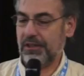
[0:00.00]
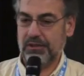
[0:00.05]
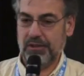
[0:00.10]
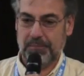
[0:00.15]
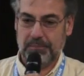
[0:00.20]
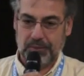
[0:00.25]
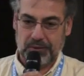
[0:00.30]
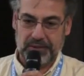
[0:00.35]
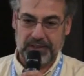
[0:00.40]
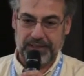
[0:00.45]
I
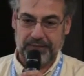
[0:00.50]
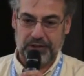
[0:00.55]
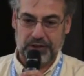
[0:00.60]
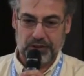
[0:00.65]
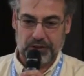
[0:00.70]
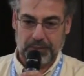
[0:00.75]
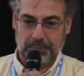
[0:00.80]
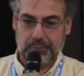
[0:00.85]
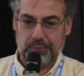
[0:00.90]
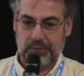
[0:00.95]
couldn't believe that
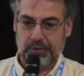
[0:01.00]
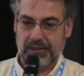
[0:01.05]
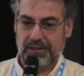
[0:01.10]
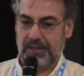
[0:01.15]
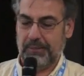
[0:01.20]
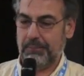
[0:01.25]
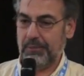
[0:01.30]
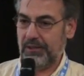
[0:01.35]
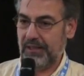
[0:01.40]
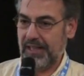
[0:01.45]
you could print
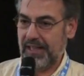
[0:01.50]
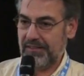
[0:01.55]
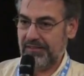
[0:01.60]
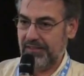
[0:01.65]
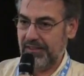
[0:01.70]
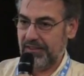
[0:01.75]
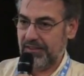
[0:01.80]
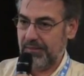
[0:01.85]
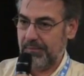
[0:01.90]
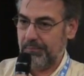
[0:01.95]
a
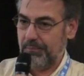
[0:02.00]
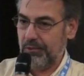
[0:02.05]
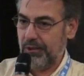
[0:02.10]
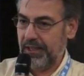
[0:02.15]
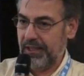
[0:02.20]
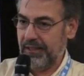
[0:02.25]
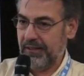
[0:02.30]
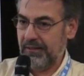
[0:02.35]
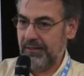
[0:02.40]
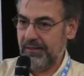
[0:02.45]
plastic
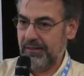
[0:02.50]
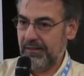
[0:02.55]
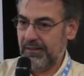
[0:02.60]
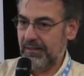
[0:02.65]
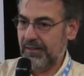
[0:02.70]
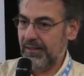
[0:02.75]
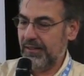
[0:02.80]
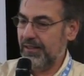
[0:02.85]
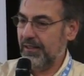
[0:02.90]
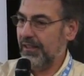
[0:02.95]
spring
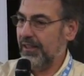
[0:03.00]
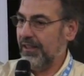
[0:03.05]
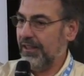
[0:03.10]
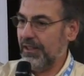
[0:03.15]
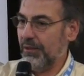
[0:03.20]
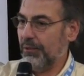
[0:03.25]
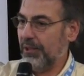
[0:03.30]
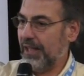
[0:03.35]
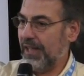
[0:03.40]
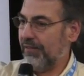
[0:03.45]

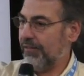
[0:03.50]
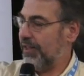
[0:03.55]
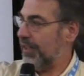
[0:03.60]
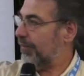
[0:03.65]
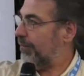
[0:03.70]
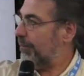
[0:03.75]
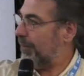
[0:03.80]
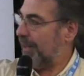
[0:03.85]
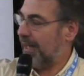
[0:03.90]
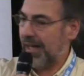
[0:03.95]
that would have
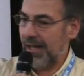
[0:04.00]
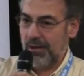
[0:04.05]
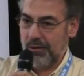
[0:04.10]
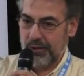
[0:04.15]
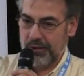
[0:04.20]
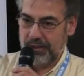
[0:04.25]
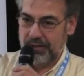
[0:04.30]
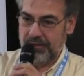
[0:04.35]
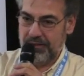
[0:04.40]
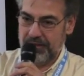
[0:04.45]
enough
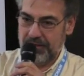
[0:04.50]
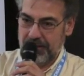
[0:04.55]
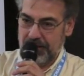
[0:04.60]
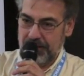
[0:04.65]
power